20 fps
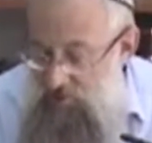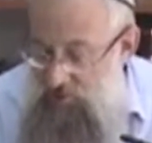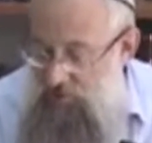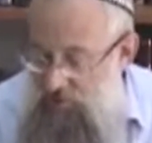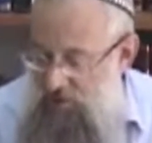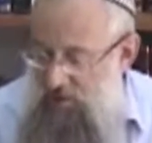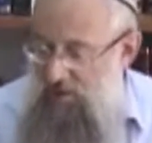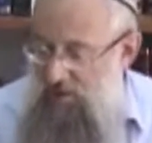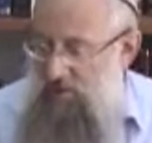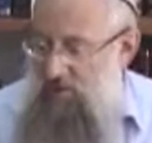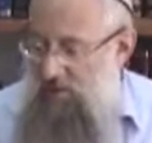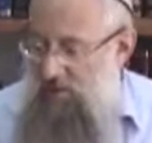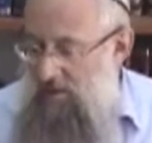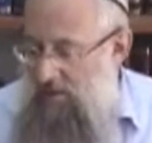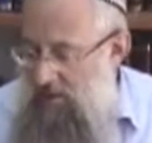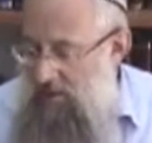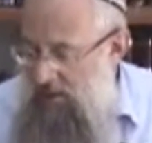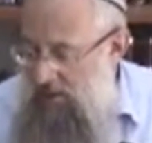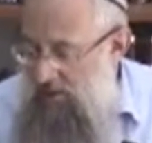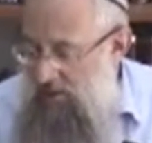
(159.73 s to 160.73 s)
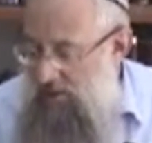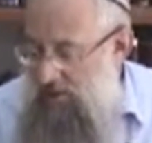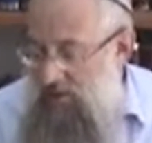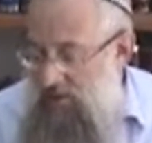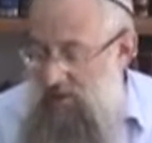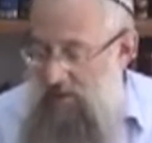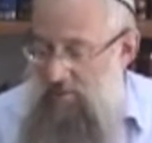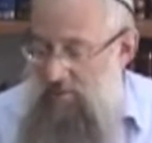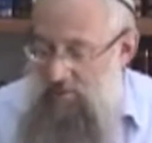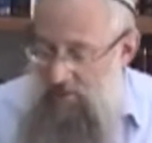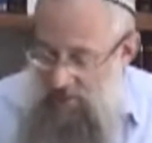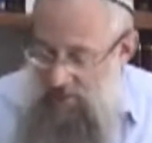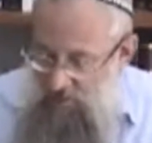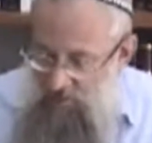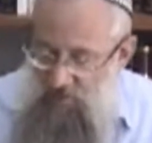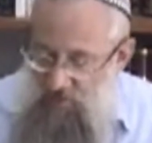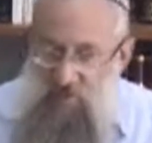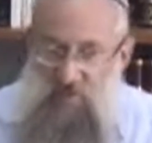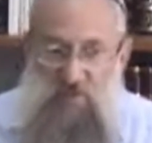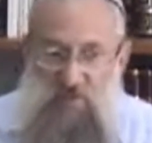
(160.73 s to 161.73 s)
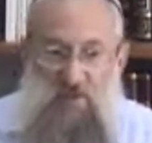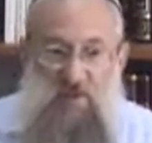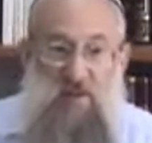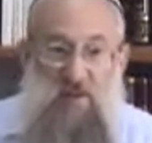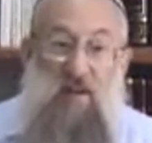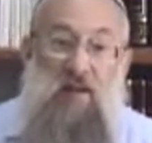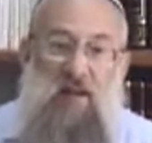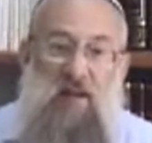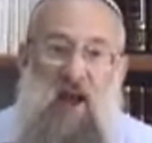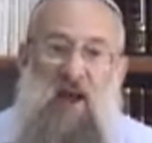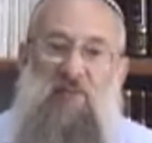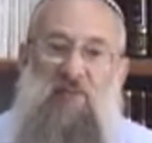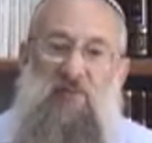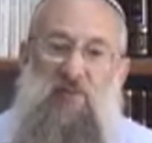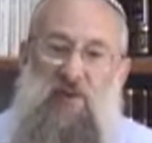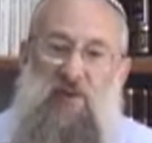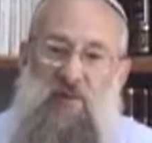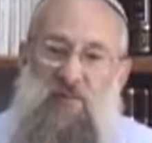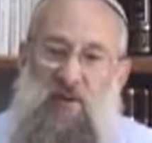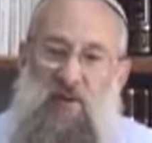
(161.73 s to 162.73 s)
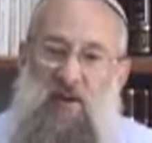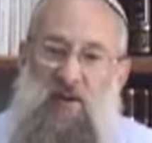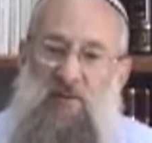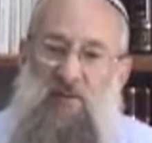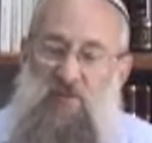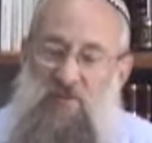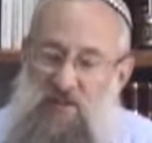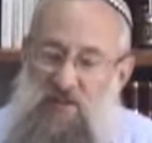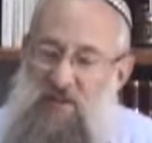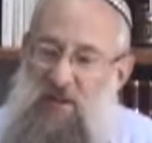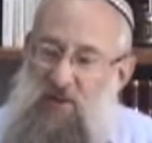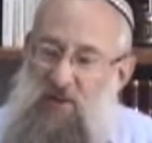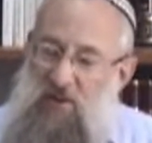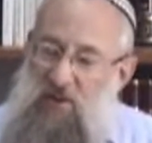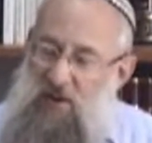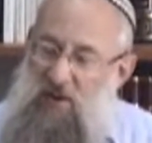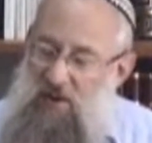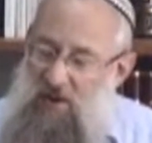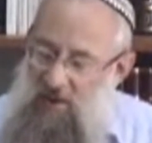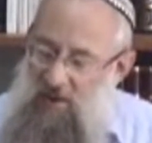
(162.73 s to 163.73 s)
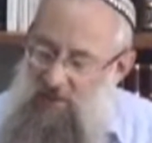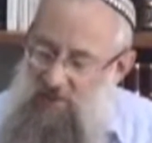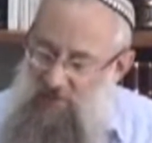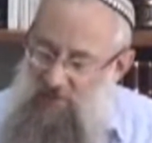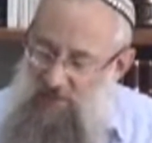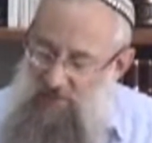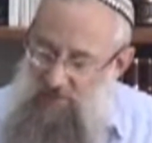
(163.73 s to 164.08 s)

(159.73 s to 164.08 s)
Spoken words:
trait, not only to him, but his seed after him, right? Hu v'zaro acharav.